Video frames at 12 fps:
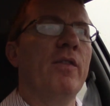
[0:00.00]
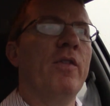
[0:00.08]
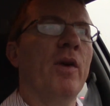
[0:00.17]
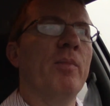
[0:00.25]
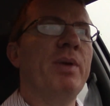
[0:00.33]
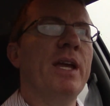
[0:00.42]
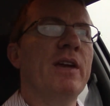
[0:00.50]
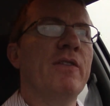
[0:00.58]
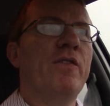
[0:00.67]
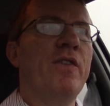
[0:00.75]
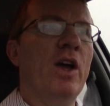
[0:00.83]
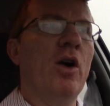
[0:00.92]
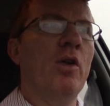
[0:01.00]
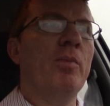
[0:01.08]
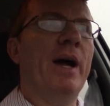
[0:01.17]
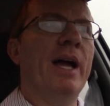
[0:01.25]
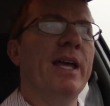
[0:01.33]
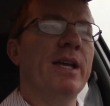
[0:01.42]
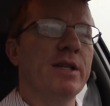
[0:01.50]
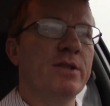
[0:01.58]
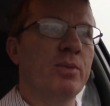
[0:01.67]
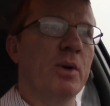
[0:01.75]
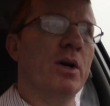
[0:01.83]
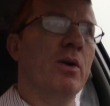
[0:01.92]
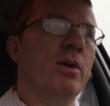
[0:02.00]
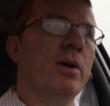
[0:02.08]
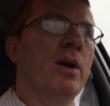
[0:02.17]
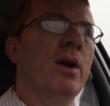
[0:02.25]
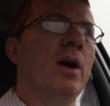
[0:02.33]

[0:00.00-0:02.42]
from being filled by Israel